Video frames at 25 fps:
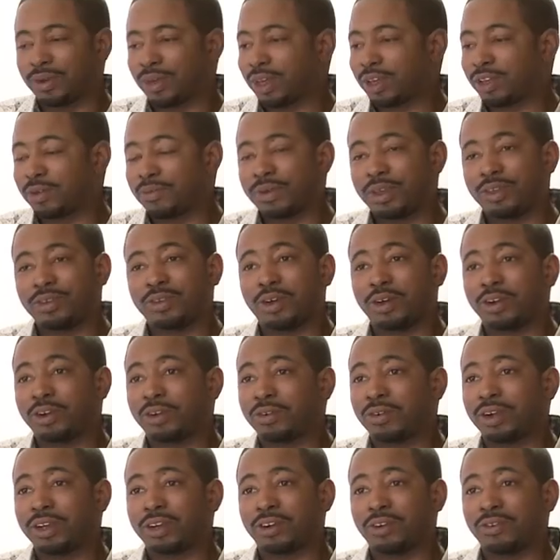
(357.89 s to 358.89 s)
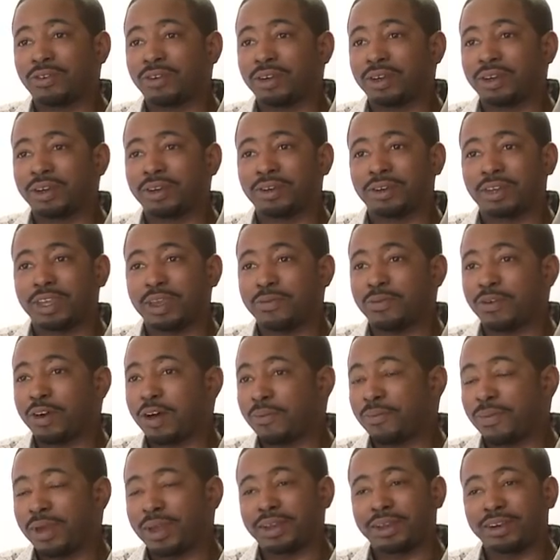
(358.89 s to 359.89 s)
Well, I commend you on a great career. Keep Thank
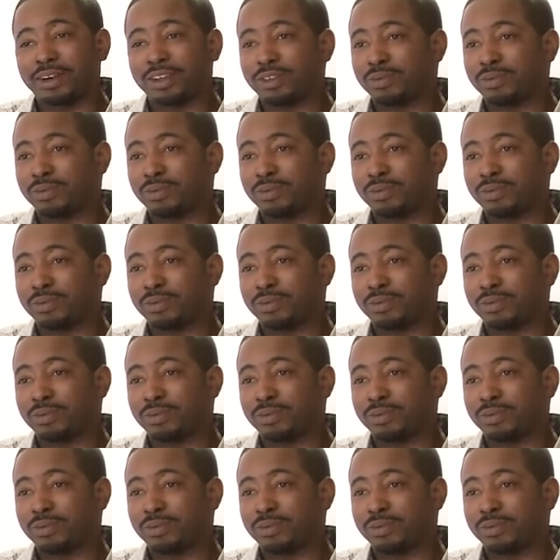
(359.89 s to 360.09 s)
on you. making